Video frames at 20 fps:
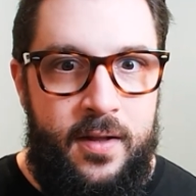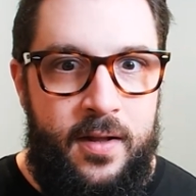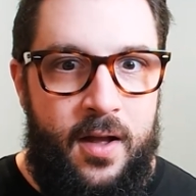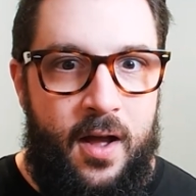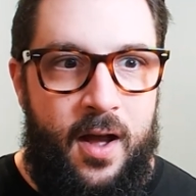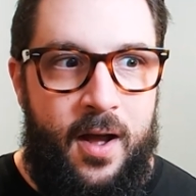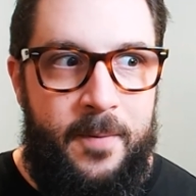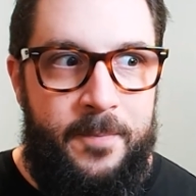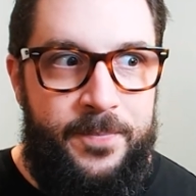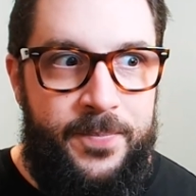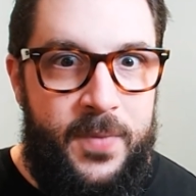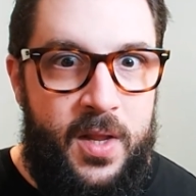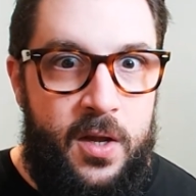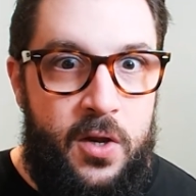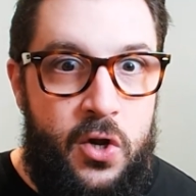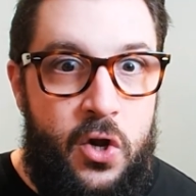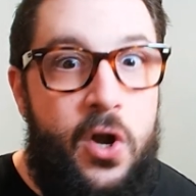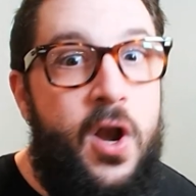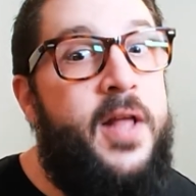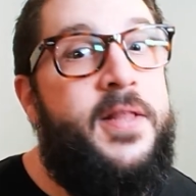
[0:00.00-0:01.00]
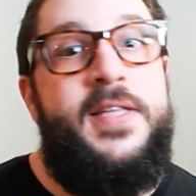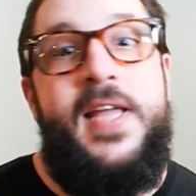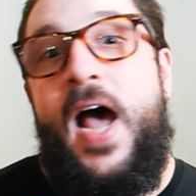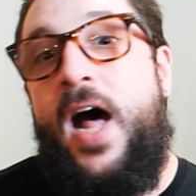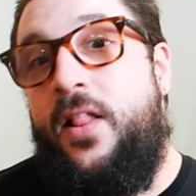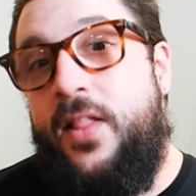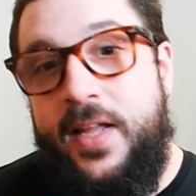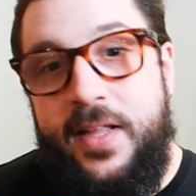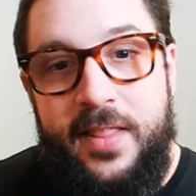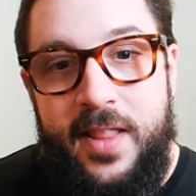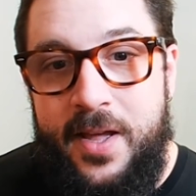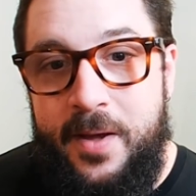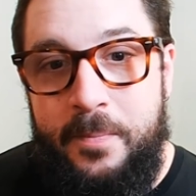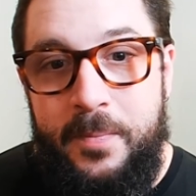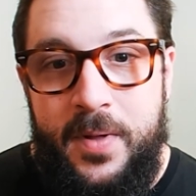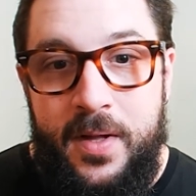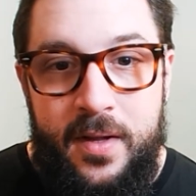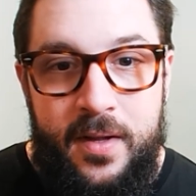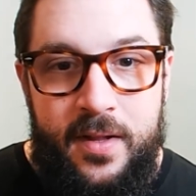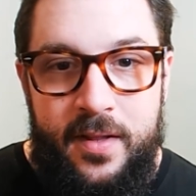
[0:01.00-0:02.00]
You're not telling them
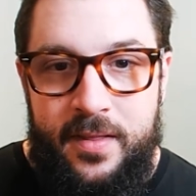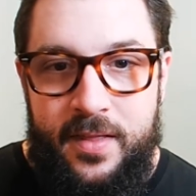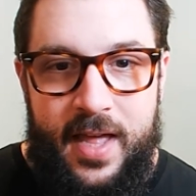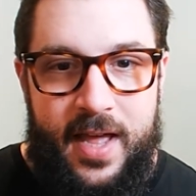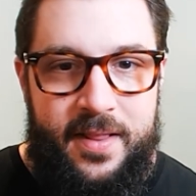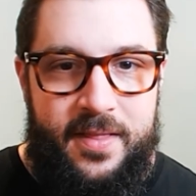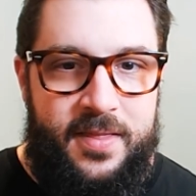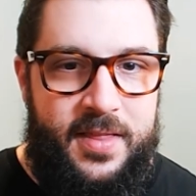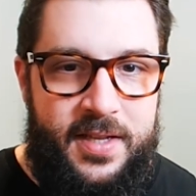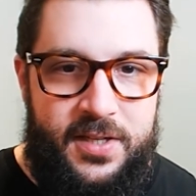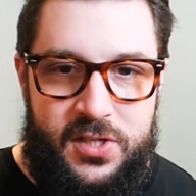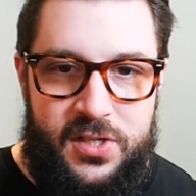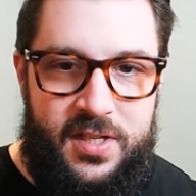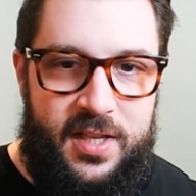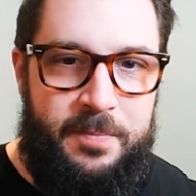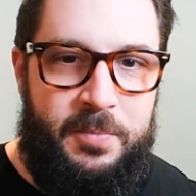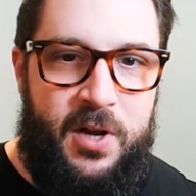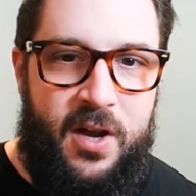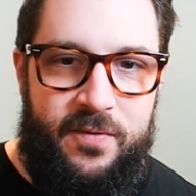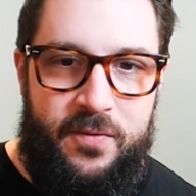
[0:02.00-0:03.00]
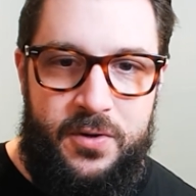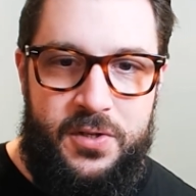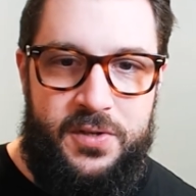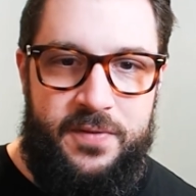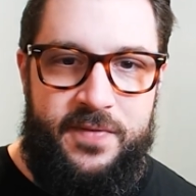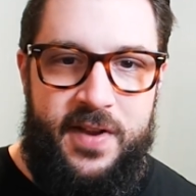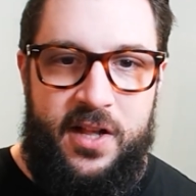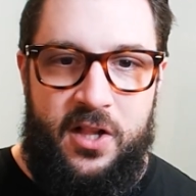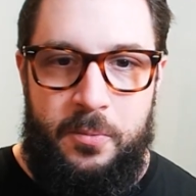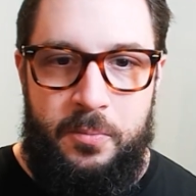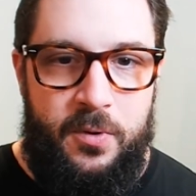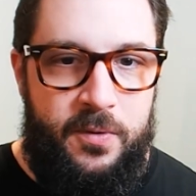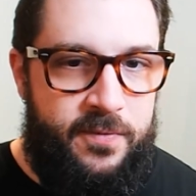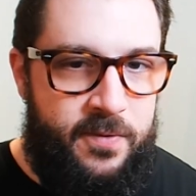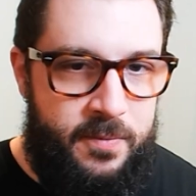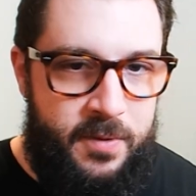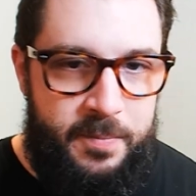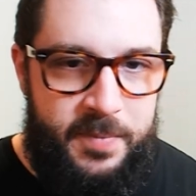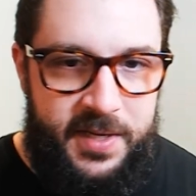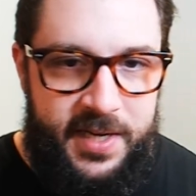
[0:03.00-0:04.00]
that this slipcover is available
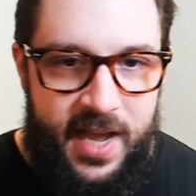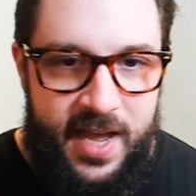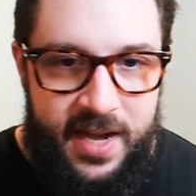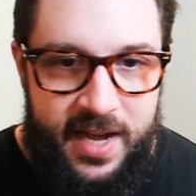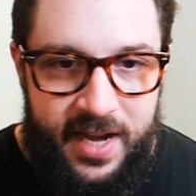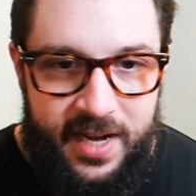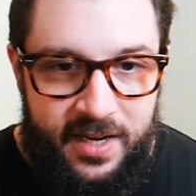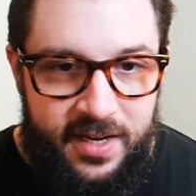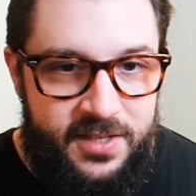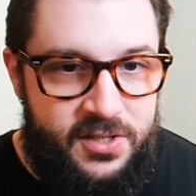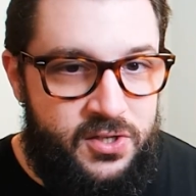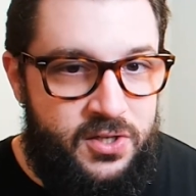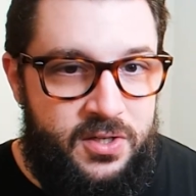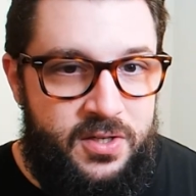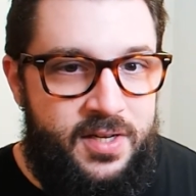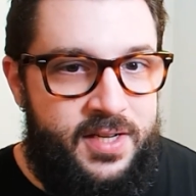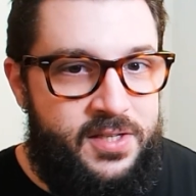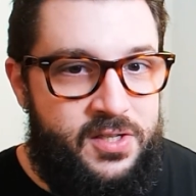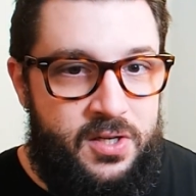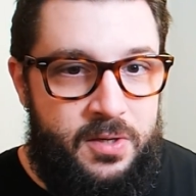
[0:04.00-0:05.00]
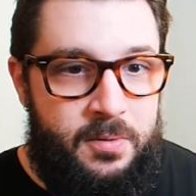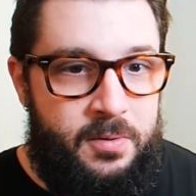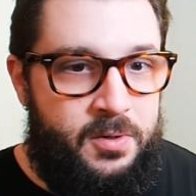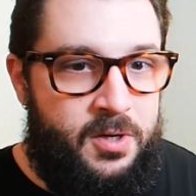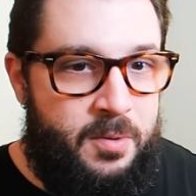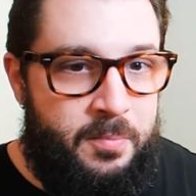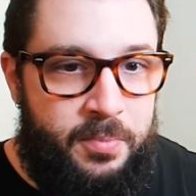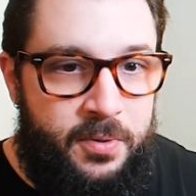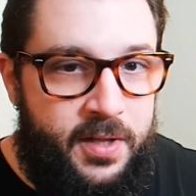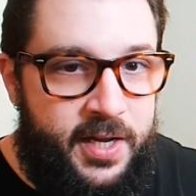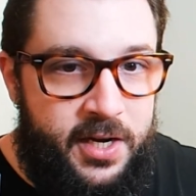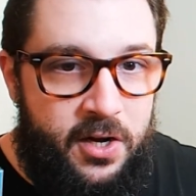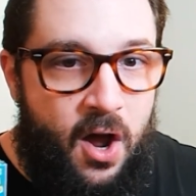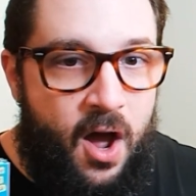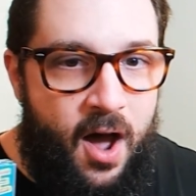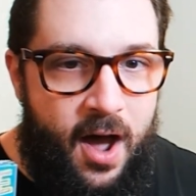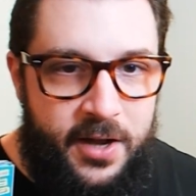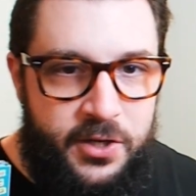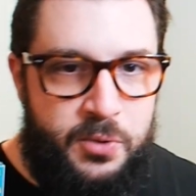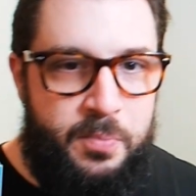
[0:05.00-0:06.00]
from the beginning. It's a complete
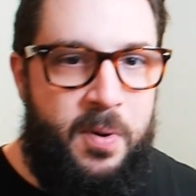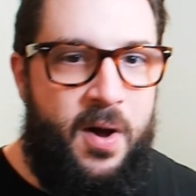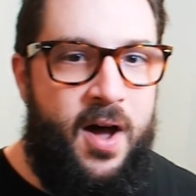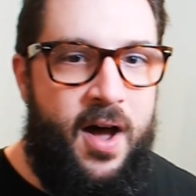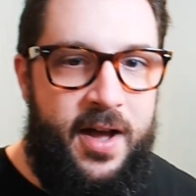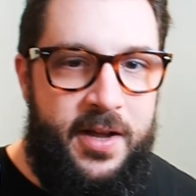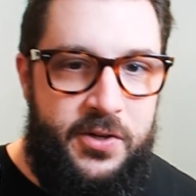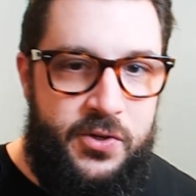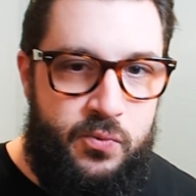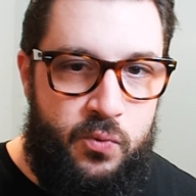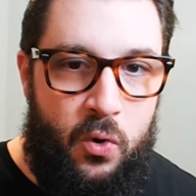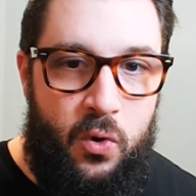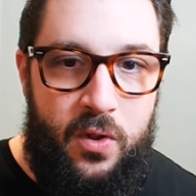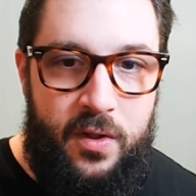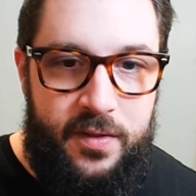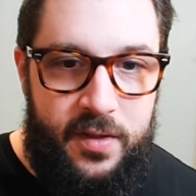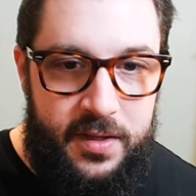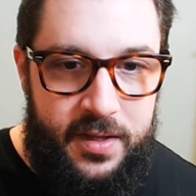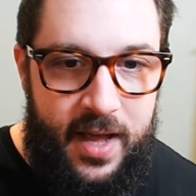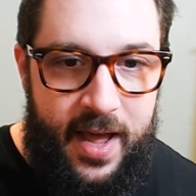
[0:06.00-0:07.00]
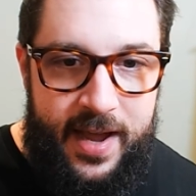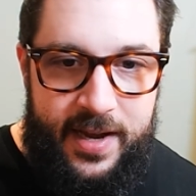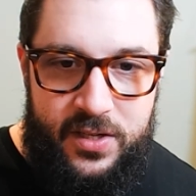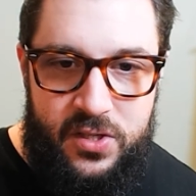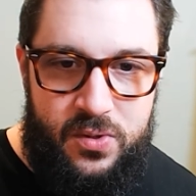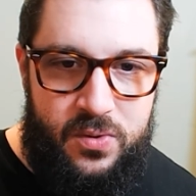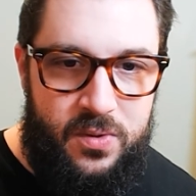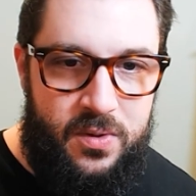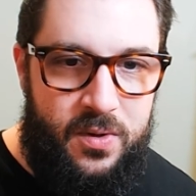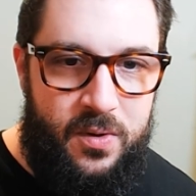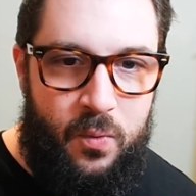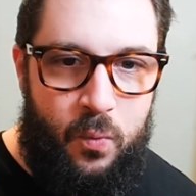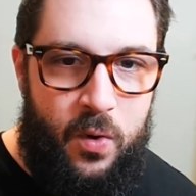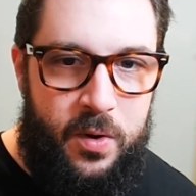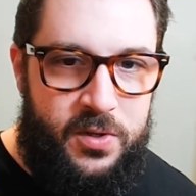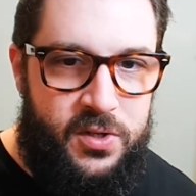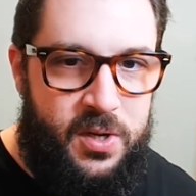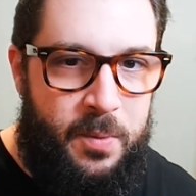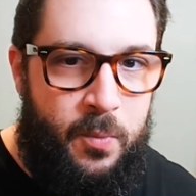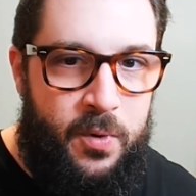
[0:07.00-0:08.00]
hodgepodge roll of the dice
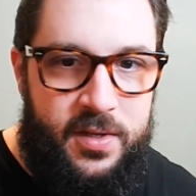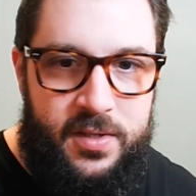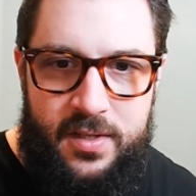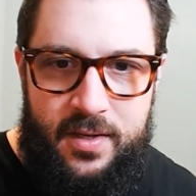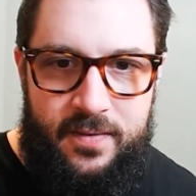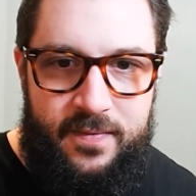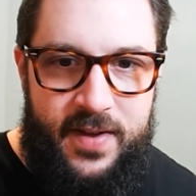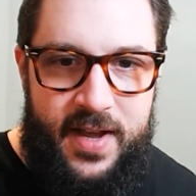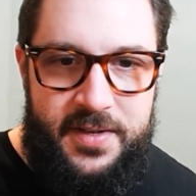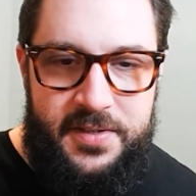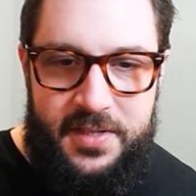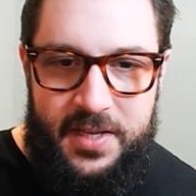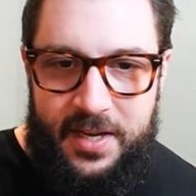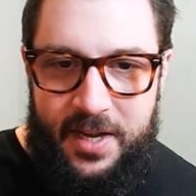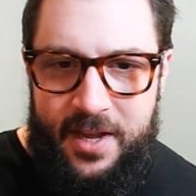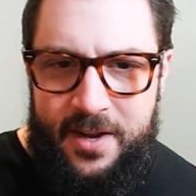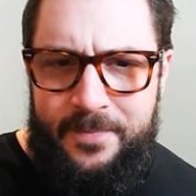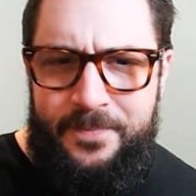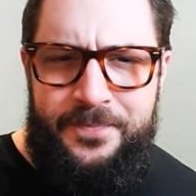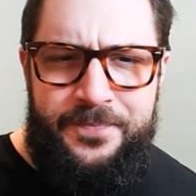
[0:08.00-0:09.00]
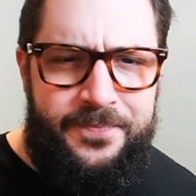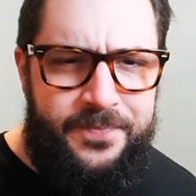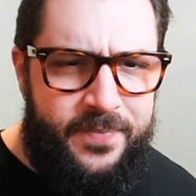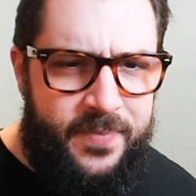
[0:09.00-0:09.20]
what someone's investing in.